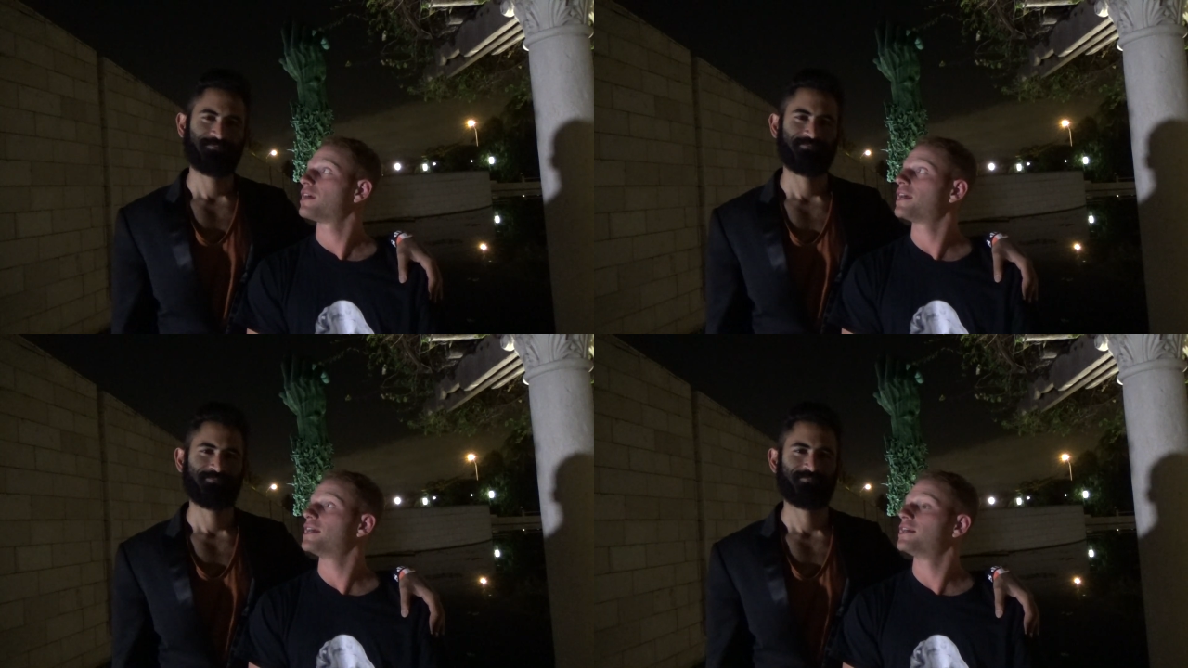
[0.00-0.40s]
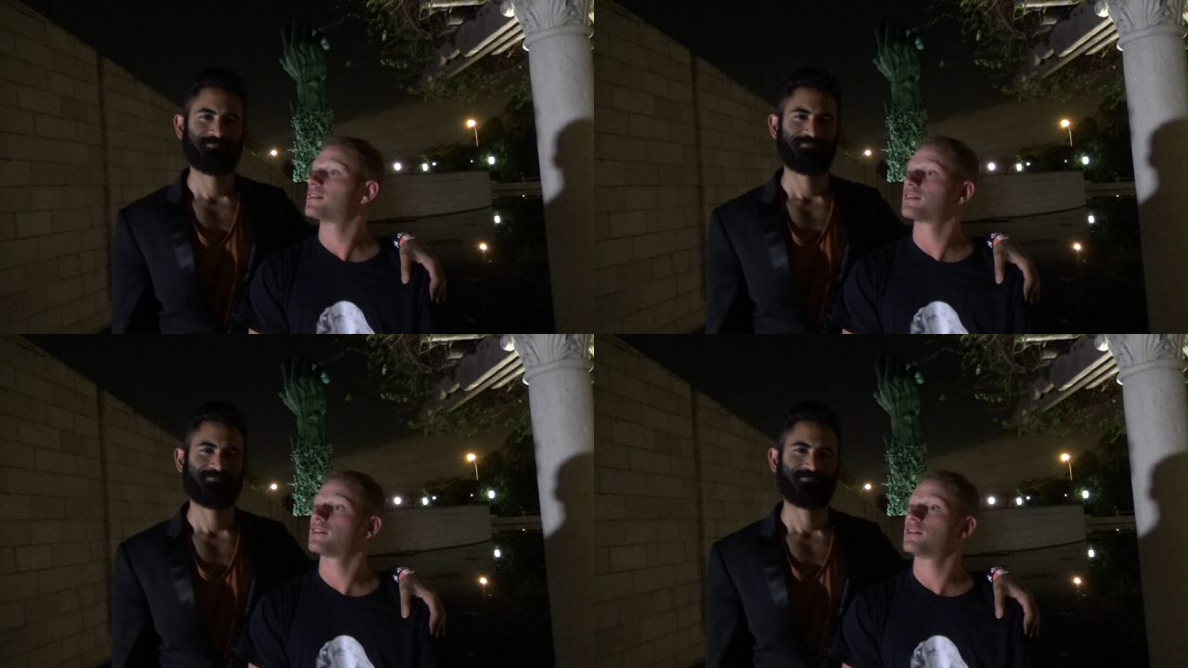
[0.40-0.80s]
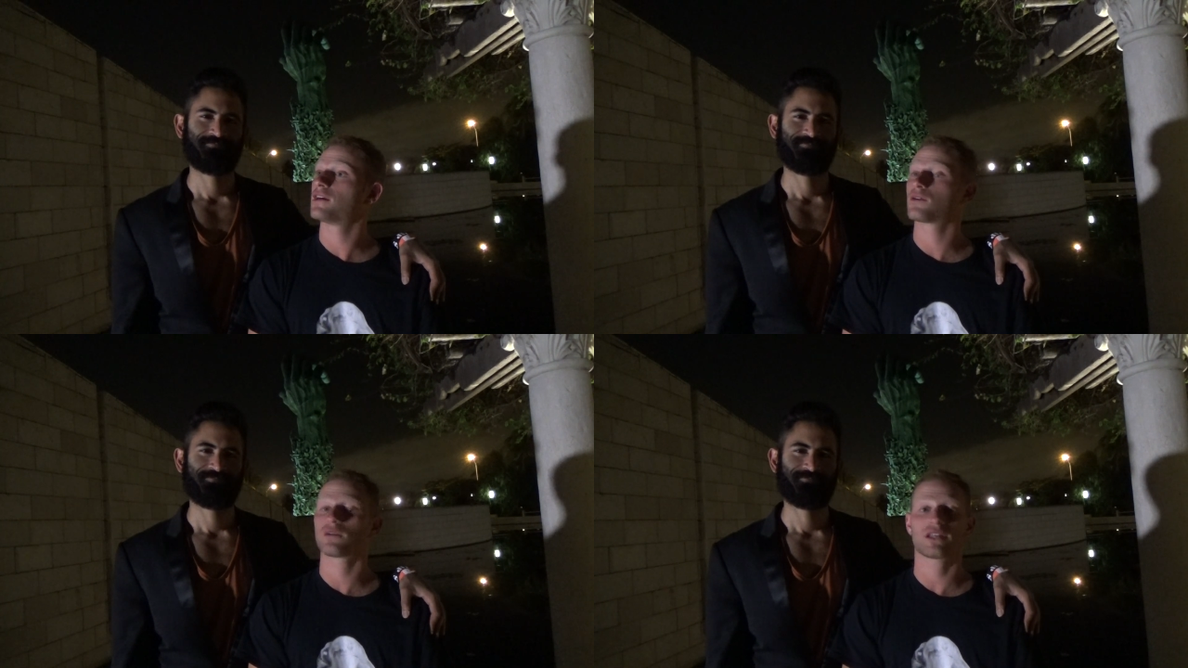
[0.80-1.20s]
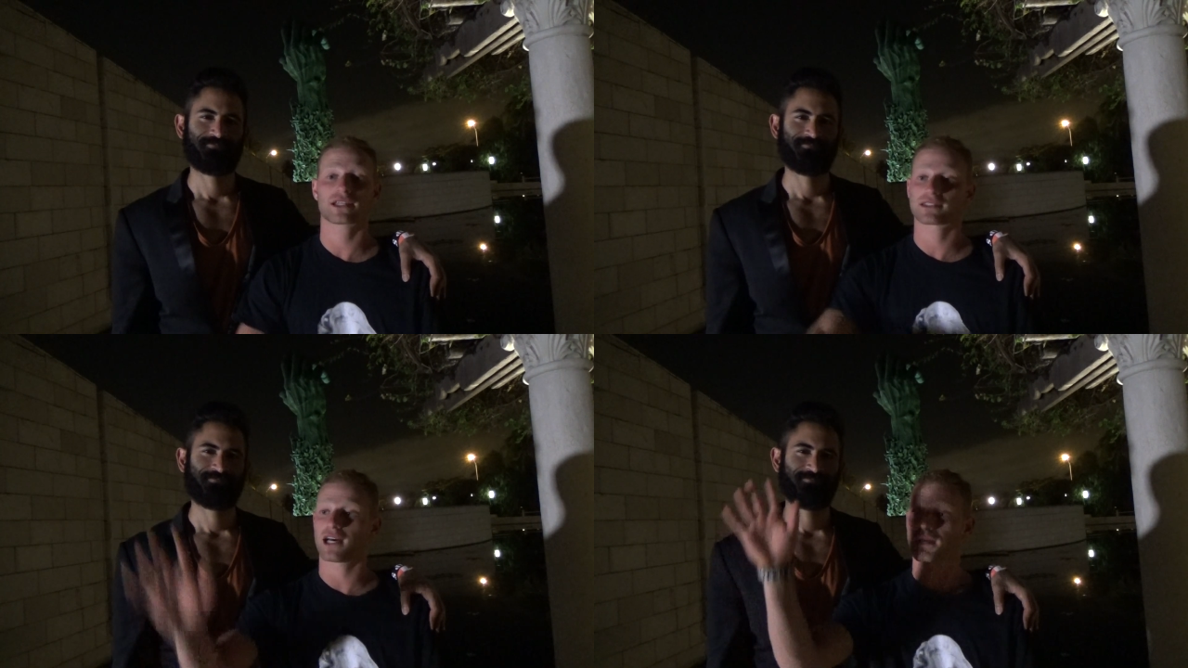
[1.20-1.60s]
Speaker 1: And, you know,
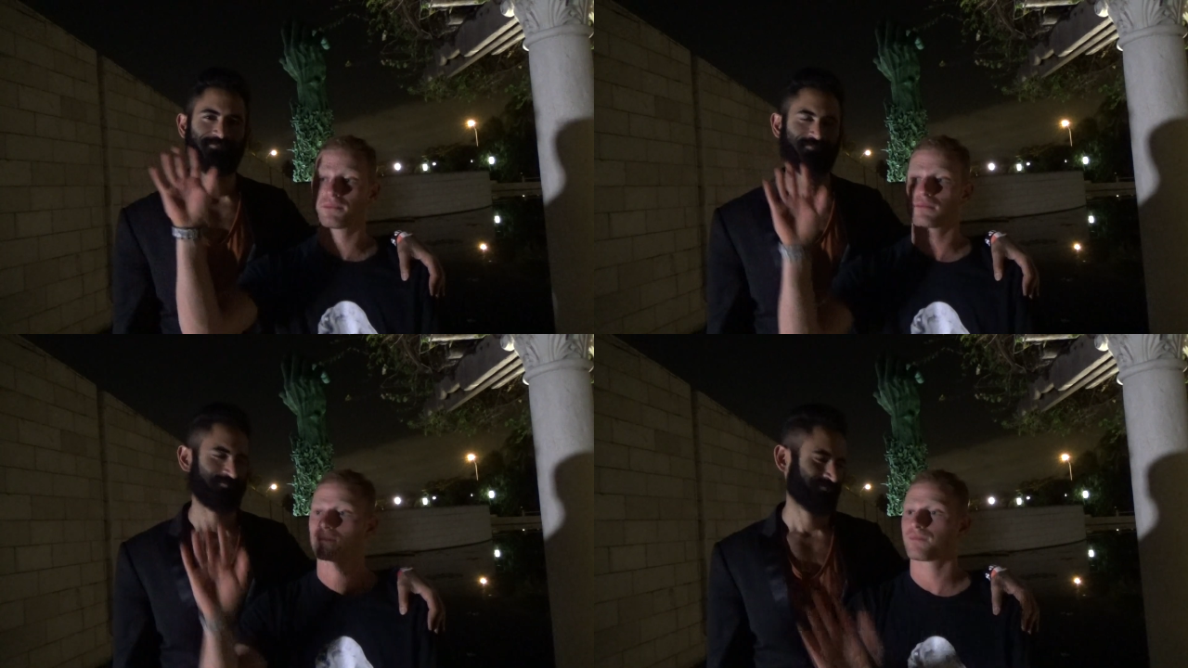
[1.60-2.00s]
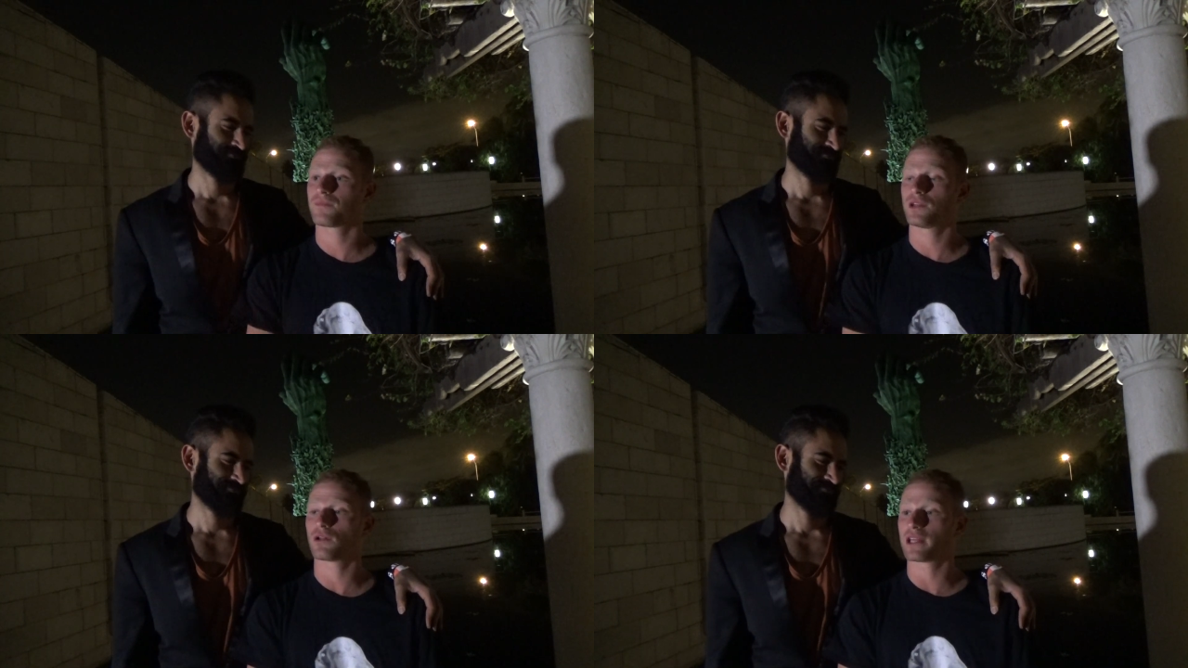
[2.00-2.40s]
next time, you know,